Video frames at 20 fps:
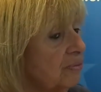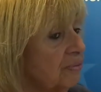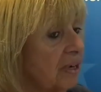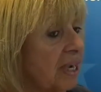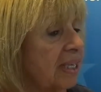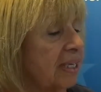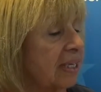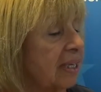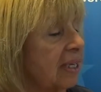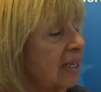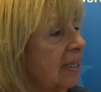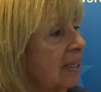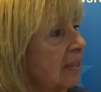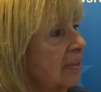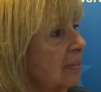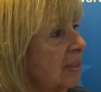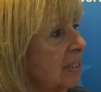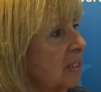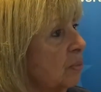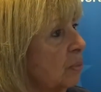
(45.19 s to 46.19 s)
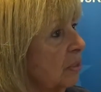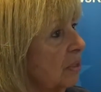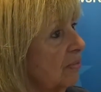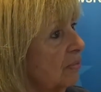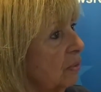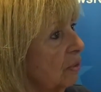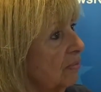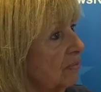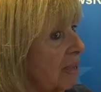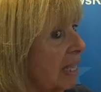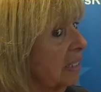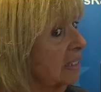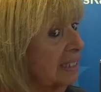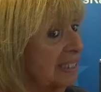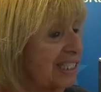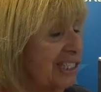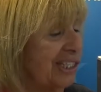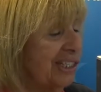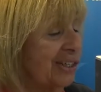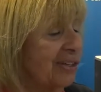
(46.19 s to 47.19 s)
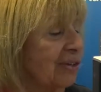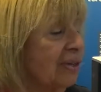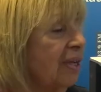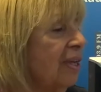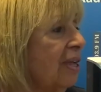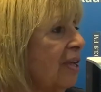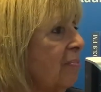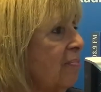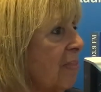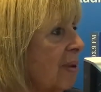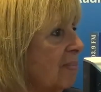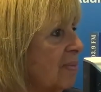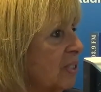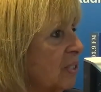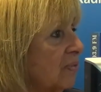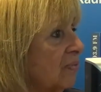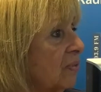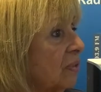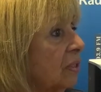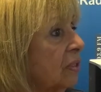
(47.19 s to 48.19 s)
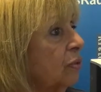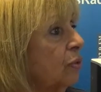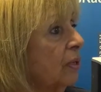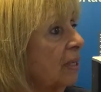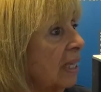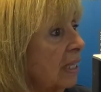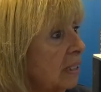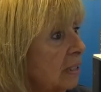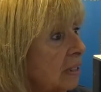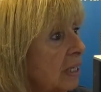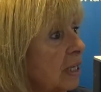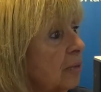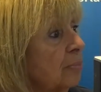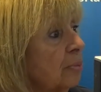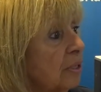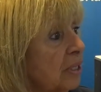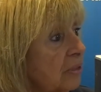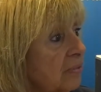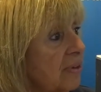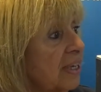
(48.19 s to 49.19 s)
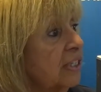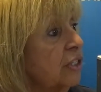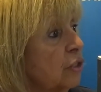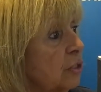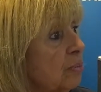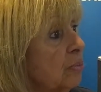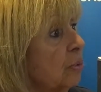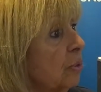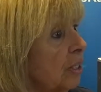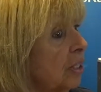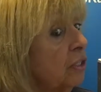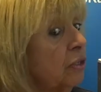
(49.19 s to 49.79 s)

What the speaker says: Frank is one of our volunteer members of our Long Island Airport Advisory Board,